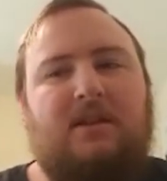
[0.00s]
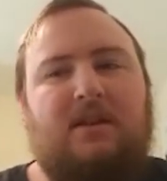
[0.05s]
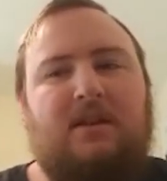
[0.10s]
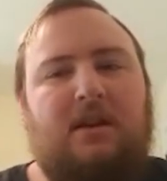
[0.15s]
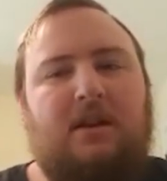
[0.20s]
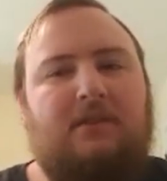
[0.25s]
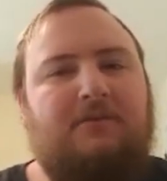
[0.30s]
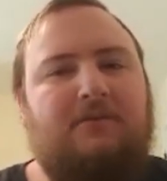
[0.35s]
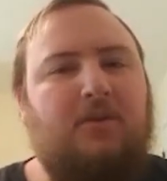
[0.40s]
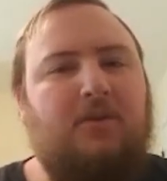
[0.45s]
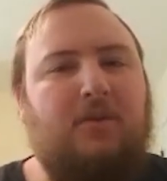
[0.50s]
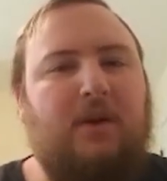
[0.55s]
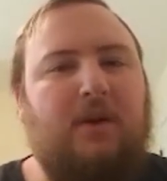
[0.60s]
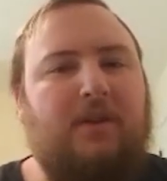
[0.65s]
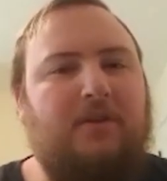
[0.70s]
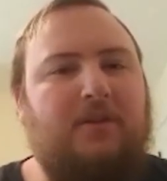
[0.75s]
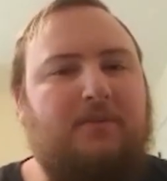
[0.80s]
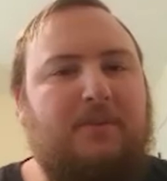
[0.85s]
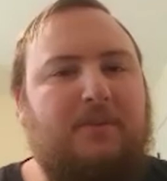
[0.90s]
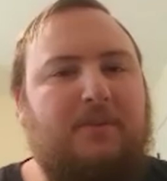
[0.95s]
a few
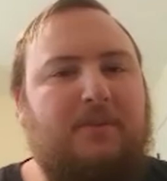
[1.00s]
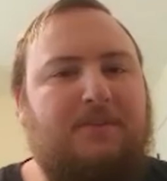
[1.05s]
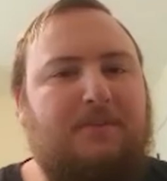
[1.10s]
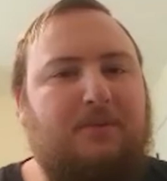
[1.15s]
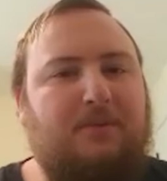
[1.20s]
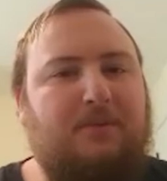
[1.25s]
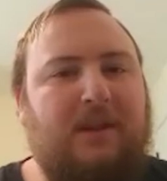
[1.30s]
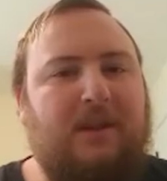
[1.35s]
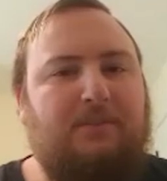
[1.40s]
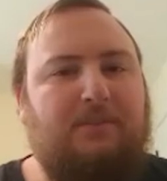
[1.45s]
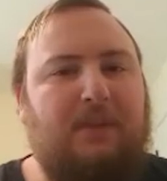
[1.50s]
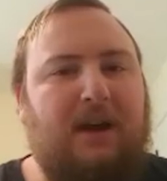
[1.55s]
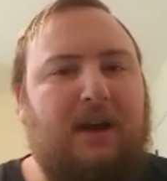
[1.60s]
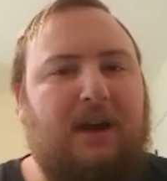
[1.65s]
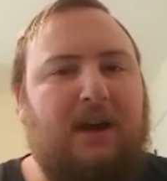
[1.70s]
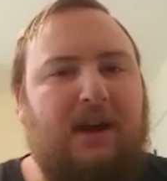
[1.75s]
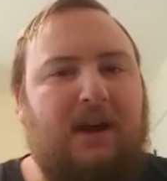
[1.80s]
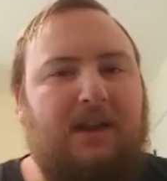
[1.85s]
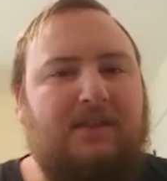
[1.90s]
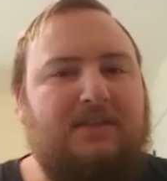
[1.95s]
other people like
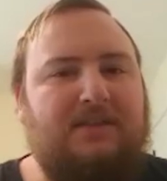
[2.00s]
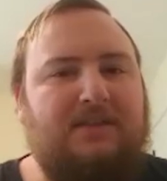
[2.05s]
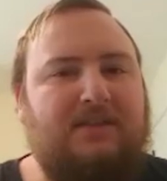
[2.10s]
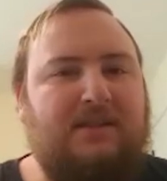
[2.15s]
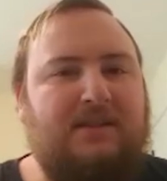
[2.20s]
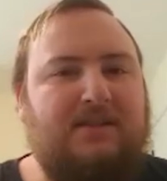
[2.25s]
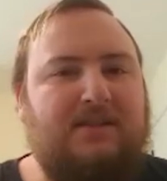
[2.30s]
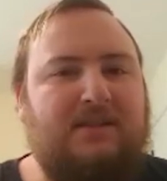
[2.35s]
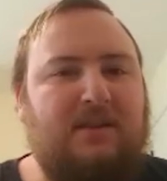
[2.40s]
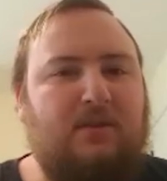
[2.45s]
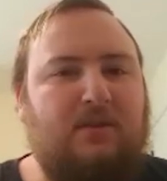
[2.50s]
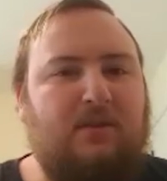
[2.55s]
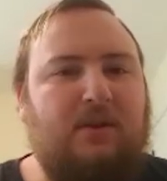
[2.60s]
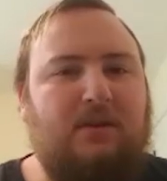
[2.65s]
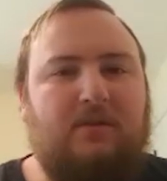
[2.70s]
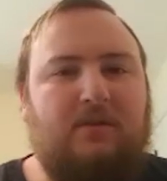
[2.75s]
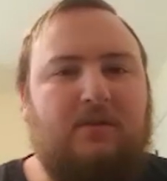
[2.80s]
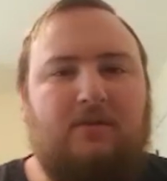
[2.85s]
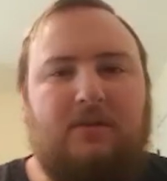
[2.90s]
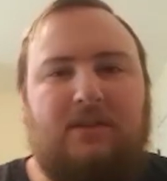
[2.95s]
behind the scenes that
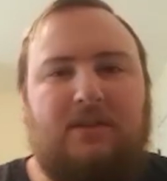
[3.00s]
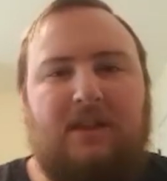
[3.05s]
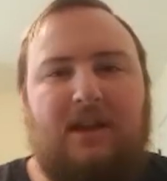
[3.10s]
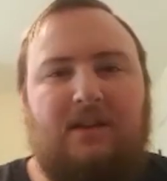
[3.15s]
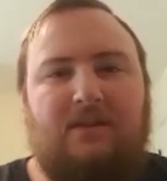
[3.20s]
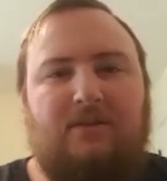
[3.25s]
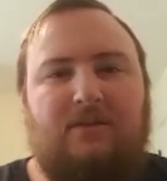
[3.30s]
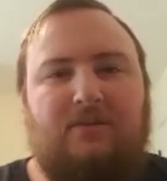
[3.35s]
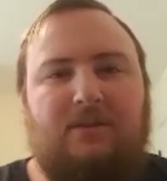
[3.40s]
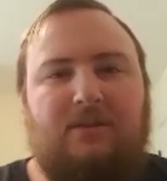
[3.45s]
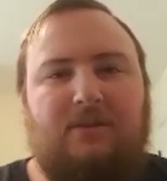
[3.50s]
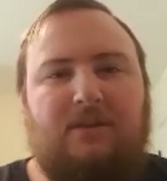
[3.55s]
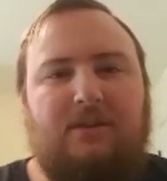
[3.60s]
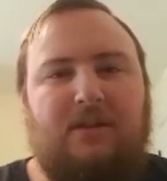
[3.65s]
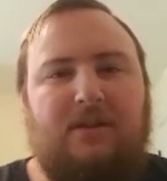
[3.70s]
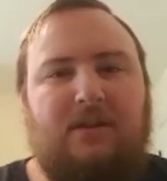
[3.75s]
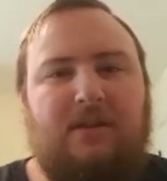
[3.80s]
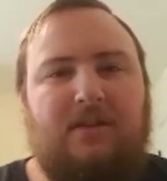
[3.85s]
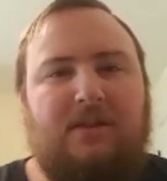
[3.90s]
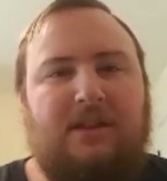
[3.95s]
work with
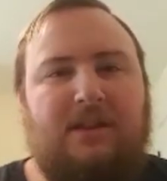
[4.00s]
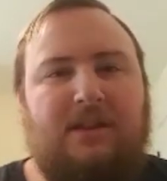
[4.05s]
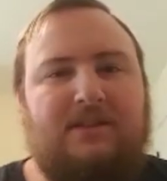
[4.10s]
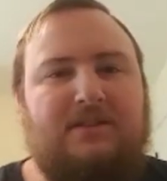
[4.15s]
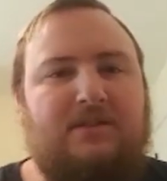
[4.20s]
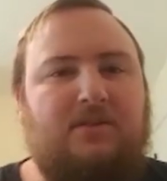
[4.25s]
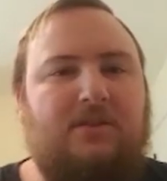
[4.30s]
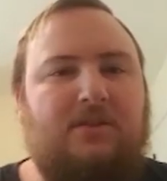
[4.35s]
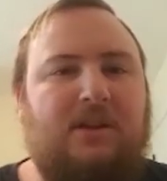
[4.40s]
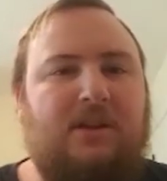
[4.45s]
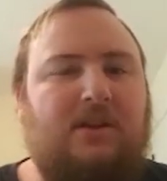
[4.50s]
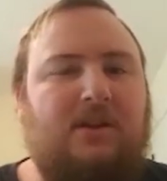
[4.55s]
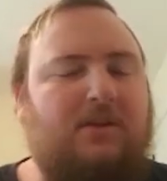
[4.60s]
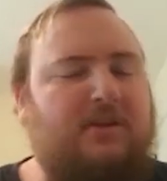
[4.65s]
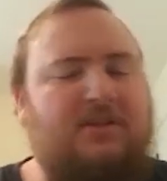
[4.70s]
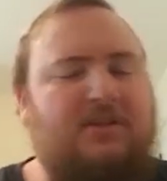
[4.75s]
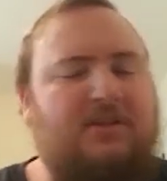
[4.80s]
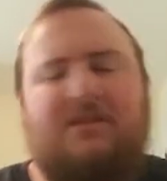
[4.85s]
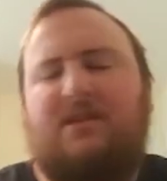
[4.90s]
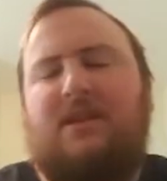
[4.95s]
that studio,
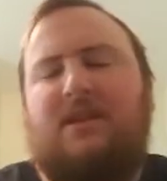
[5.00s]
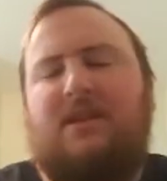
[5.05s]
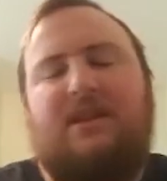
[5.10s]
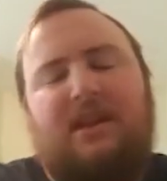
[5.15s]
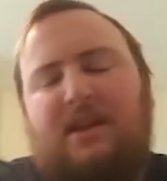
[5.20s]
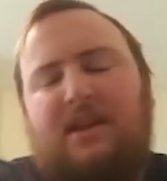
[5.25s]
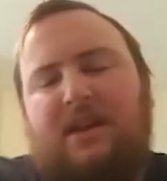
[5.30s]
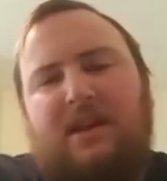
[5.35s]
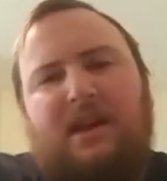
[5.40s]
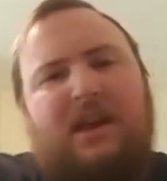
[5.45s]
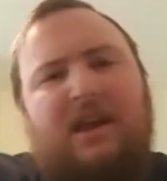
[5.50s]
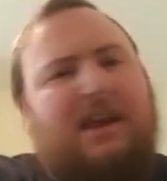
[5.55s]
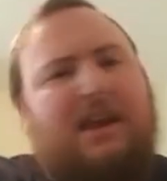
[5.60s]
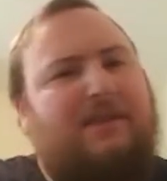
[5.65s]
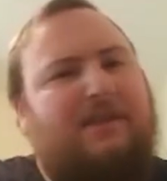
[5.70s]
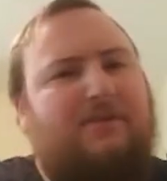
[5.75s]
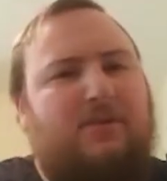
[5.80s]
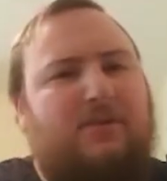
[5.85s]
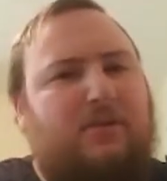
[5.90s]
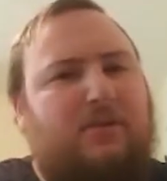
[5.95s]
and just like
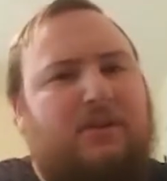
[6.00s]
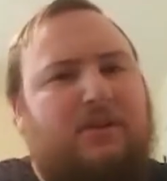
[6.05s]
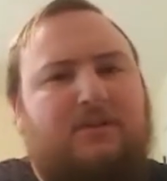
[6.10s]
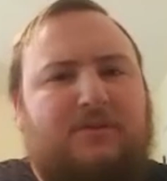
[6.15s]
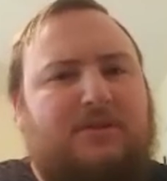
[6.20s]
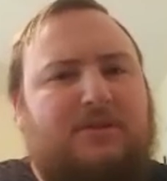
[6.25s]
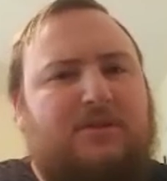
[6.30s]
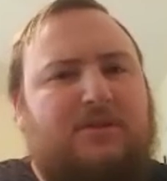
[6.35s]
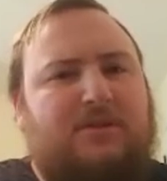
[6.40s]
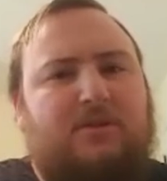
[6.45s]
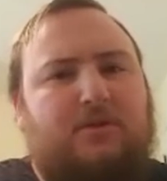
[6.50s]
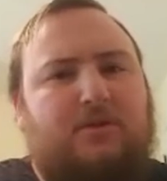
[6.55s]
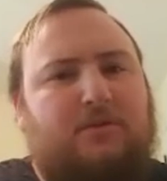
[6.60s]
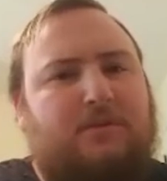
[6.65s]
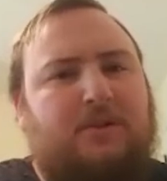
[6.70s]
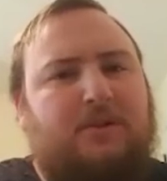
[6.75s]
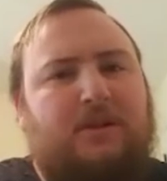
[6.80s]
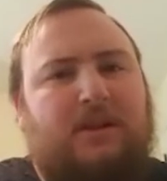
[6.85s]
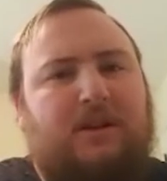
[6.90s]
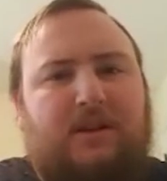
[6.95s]
everyone was
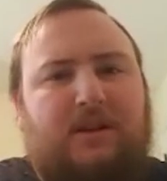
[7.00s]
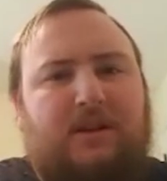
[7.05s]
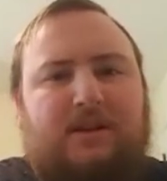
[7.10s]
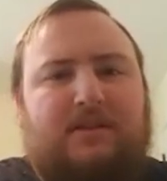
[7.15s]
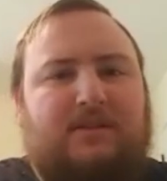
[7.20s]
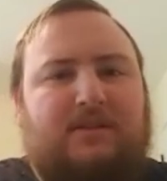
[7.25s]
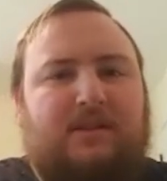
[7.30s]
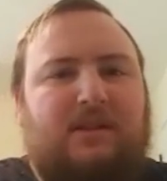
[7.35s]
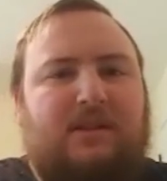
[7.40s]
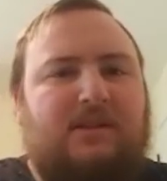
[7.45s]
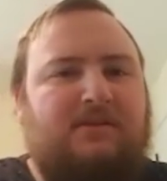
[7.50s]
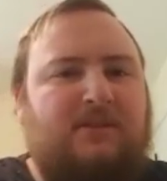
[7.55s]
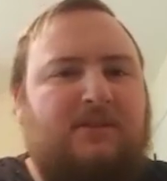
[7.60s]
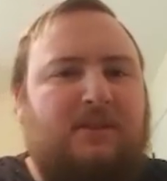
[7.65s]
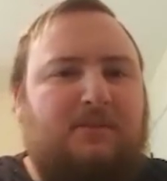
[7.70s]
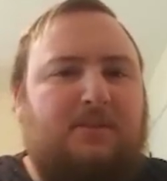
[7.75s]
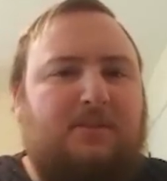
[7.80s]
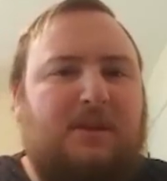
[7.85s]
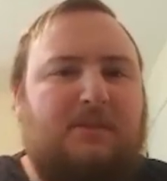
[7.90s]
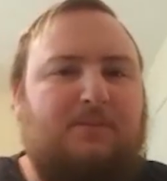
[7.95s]
super nice. And
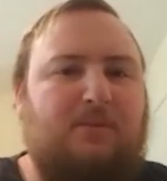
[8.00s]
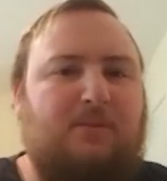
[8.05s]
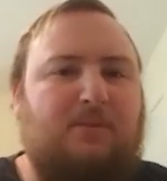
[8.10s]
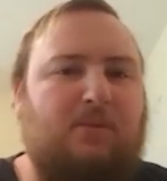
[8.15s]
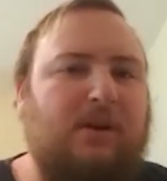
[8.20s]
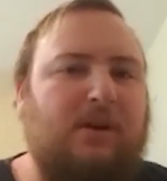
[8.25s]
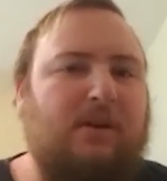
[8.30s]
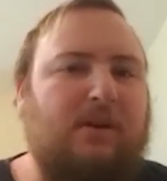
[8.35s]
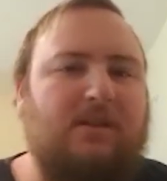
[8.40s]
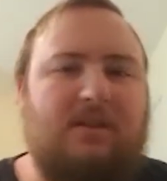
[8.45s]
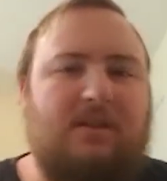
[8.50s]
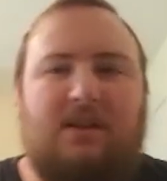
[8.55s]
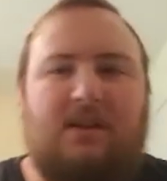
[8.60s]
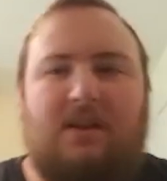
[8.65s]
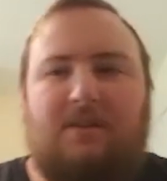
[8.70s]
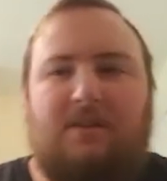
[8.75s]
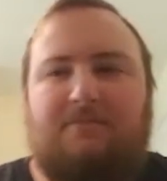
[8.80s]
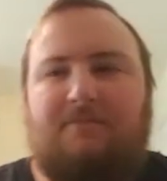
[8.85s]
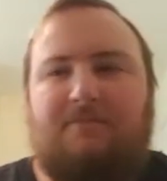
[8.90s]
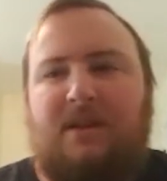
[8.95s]
even the people where
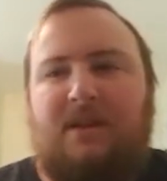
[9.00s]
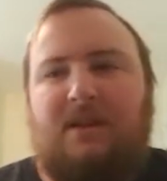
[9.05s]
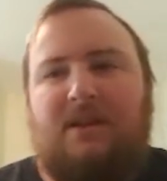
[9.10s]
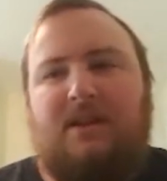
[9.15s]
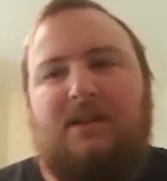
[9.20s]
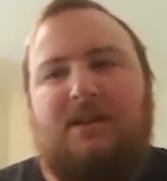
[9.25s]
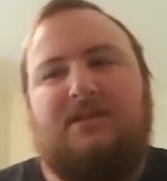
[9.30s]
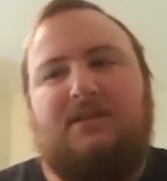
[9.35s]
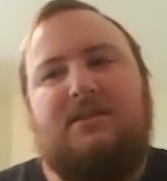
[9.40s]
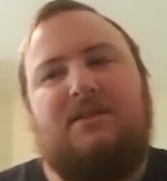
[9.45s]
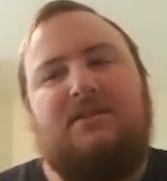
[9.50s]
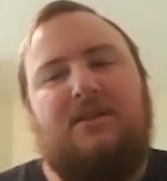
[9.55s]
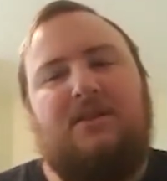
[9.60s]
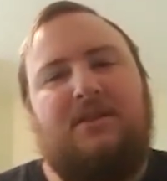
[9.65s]
the because it's on